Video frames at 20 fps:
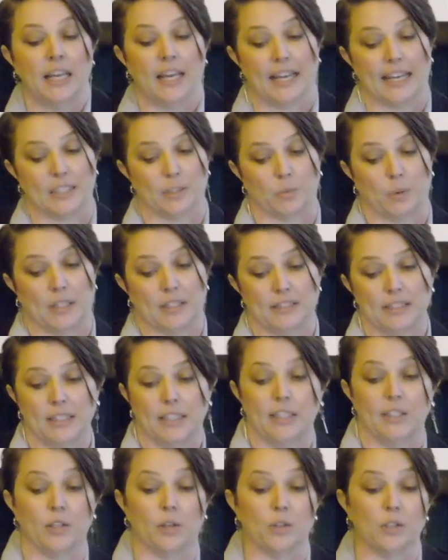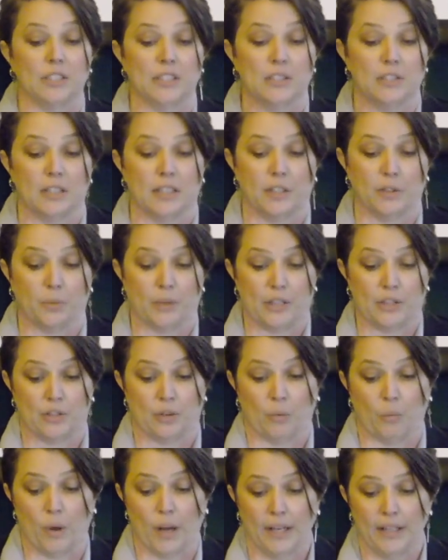XYZ goes into
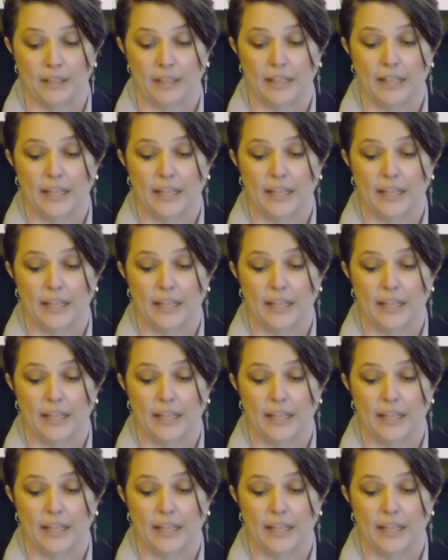iteration 1.